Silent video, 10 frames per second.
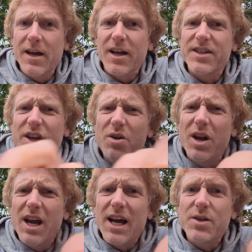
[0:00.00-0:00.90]
And so,
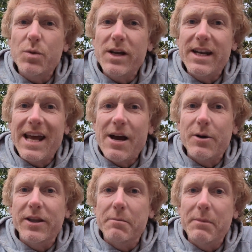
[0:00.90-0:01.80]
as we're now
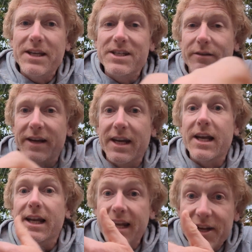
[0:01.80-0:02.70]
in the midst of a
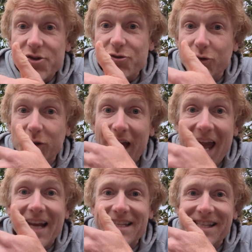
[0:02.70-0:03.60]
literal
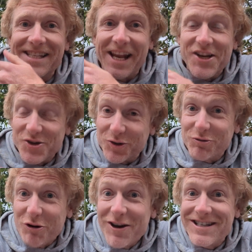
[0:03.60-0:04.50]
existential
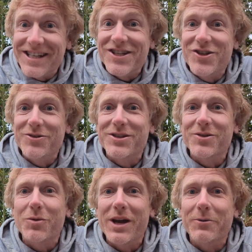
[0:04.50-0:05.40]
crisis due to
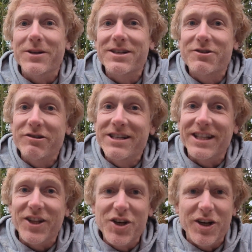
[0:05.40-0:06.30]
the way we're
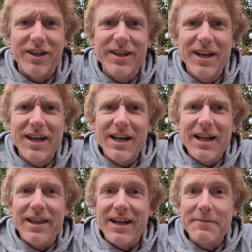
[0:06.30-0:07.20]
treating the Earth,
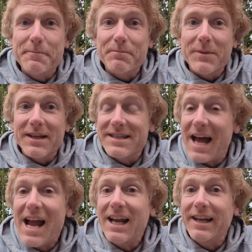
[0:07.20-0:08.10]
then
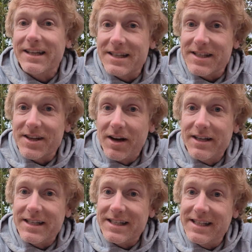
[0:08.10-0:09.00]
tackling
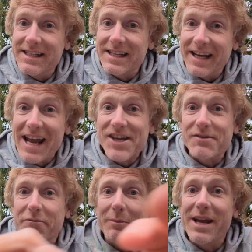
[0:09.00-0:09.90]
society's
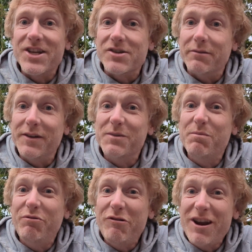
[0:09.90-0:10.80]
disconnection from nature feels
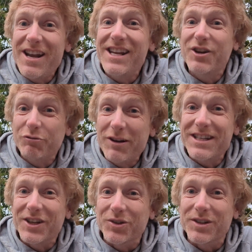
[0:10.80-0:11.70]
pretty
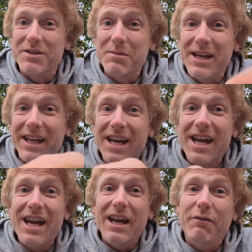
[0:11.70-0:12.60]
critical to me
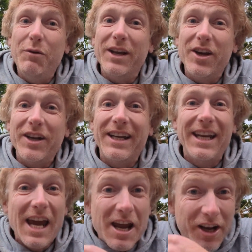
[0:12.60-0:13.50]
if we're going to
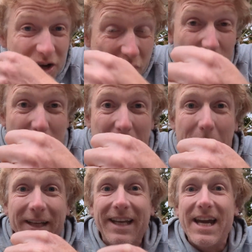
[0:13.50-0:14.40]
get enough
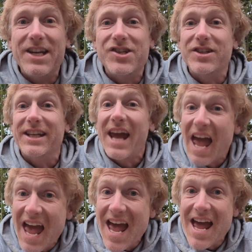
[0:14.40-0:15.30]
people engaged to
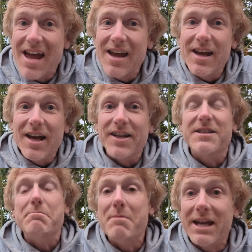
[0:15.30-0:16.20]
care and
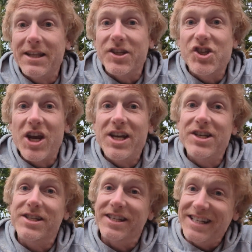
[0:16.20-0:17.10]
to make the
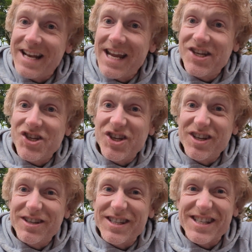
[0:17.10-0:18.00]
changes that
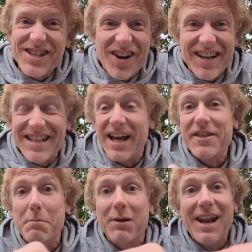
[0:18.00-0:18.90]
nature, society and
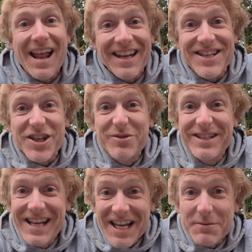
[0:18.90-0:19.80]
the planet so
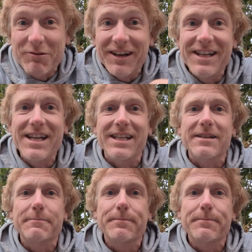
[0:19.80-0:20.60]
desperately need.